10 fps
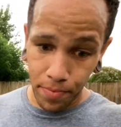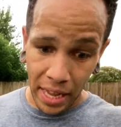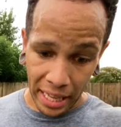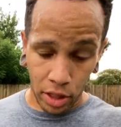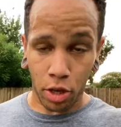
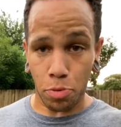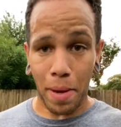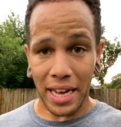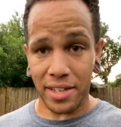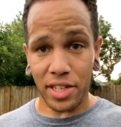It looks
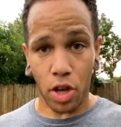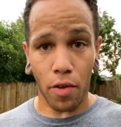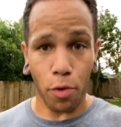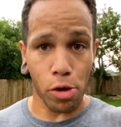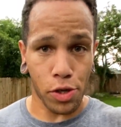best, it's
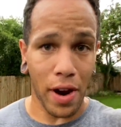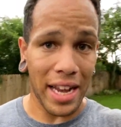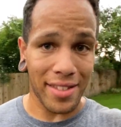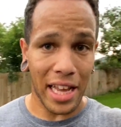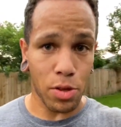golf course
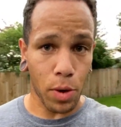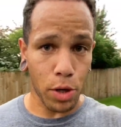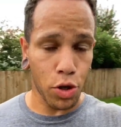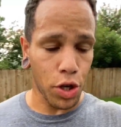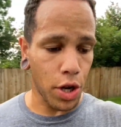grass, that's what you
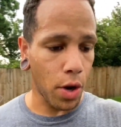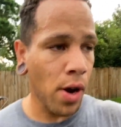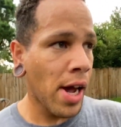should do.